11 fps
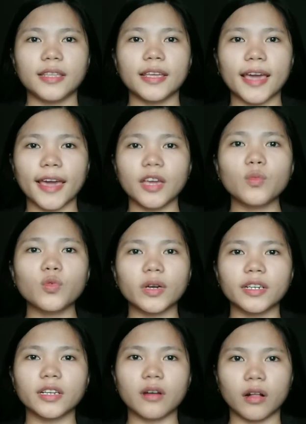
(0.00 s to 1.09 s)
Dicaium
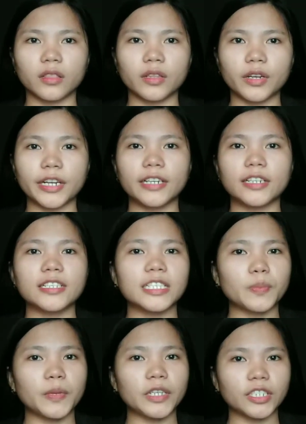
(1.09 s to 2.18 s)
quadricolor
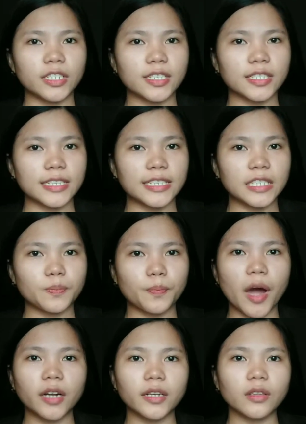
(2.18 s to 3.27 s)
species is
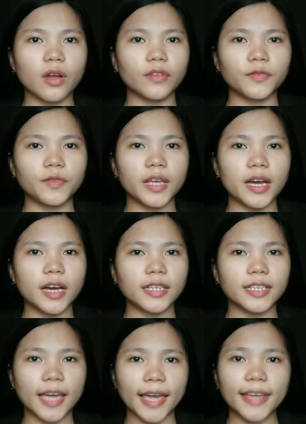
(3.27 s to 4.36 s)
part of
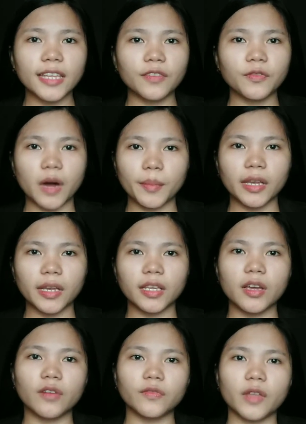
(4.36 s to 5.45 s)
the Dicaidae
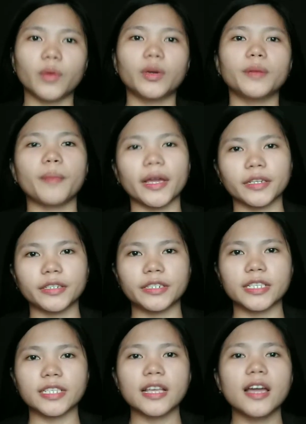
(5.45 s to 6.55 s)
family of
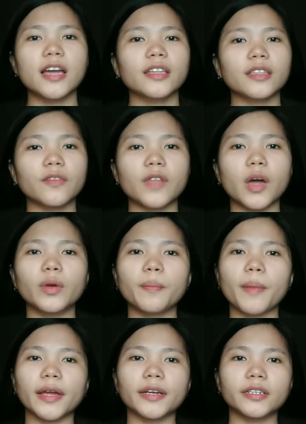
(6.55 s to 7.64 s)
flowerpeckers. The
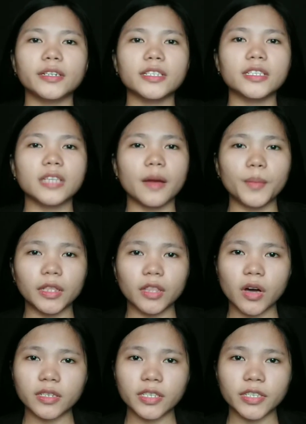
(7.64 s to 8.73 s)
flowerpeckers
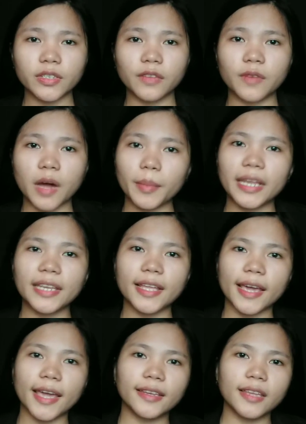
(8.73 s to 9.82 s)
belongs to the family
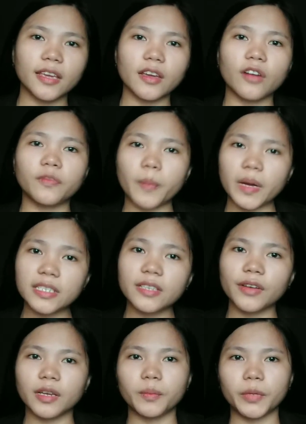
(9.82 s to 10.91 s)
Dicaidae of
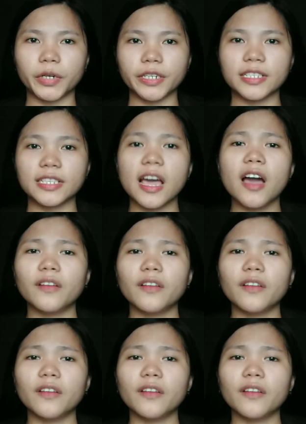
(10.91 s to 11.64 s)
passerine birds.